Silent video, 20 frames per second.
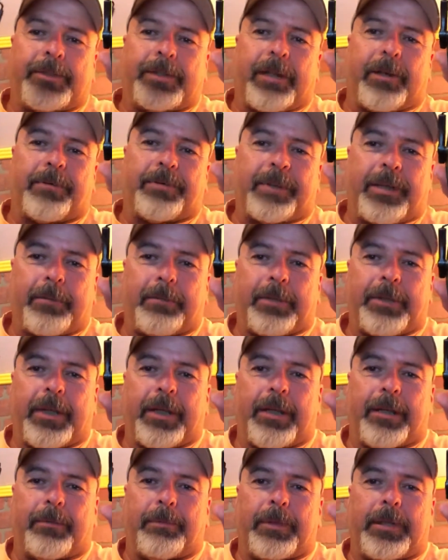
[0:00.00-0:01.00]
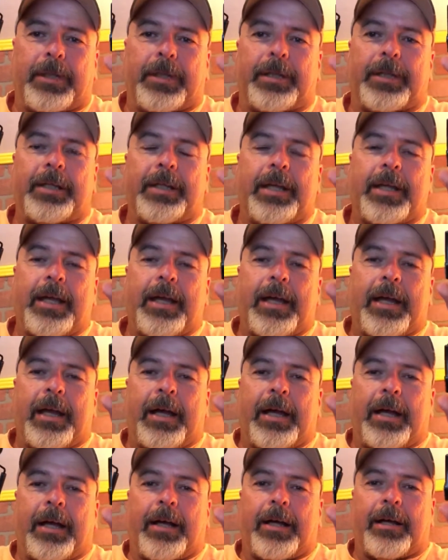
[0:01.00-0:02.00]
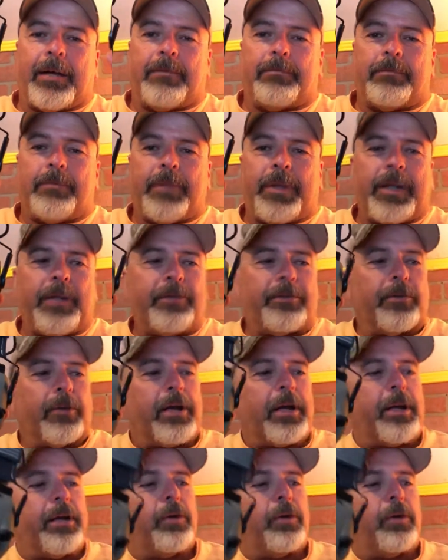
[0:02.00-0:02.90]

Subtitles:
I was able to get them in. These are kind of